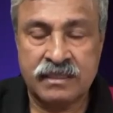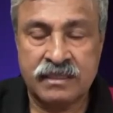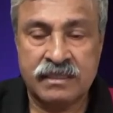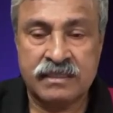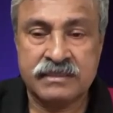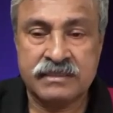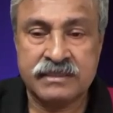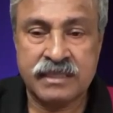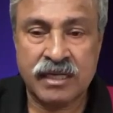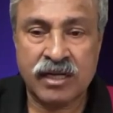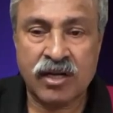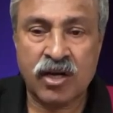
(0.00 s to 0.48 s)

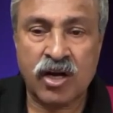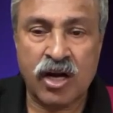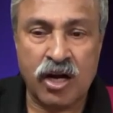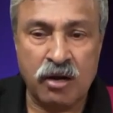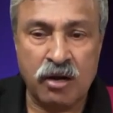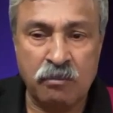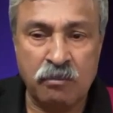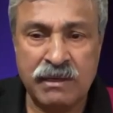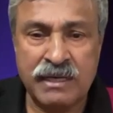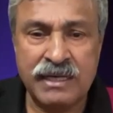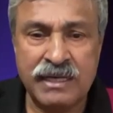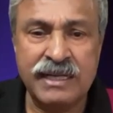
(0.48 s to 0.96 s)
The
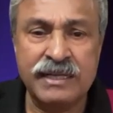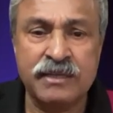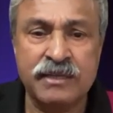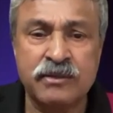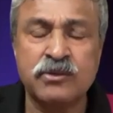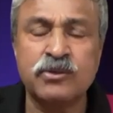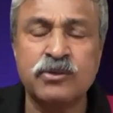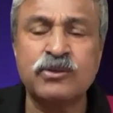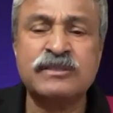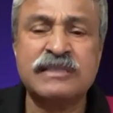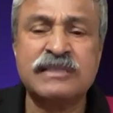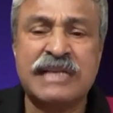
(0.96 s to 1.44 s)
commonly
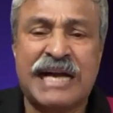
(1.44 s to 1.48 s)
used